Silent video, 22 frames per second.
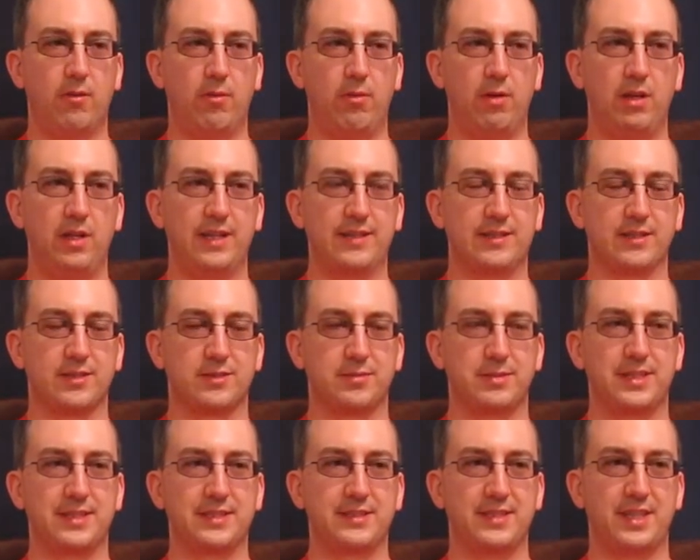Really like the
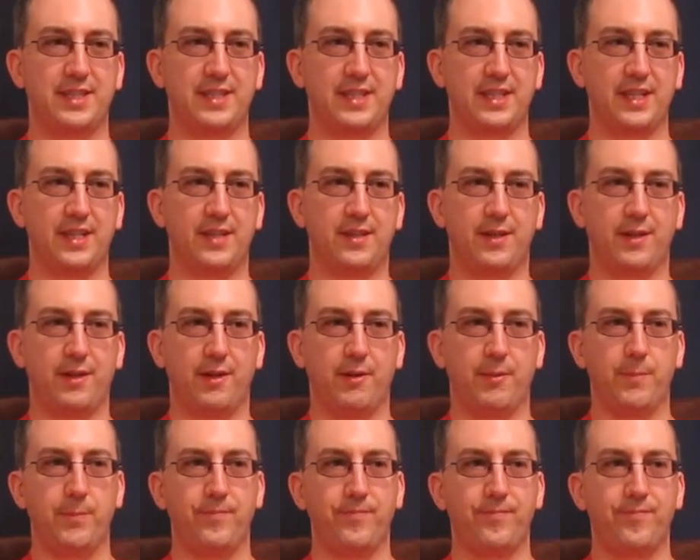sweetness on the end
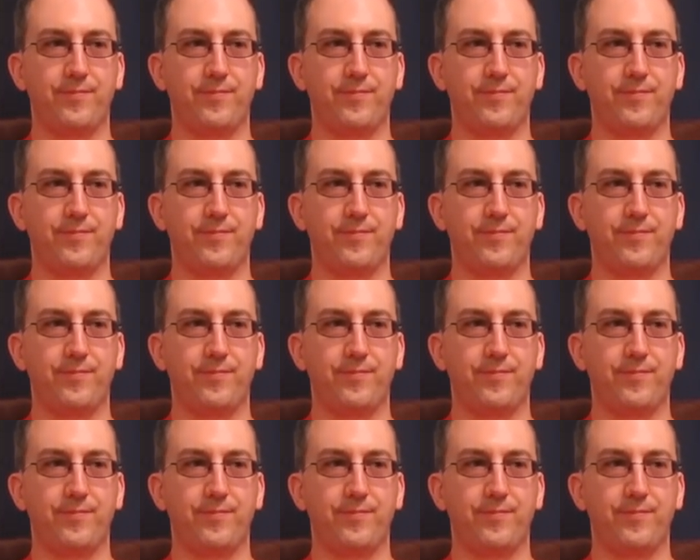here.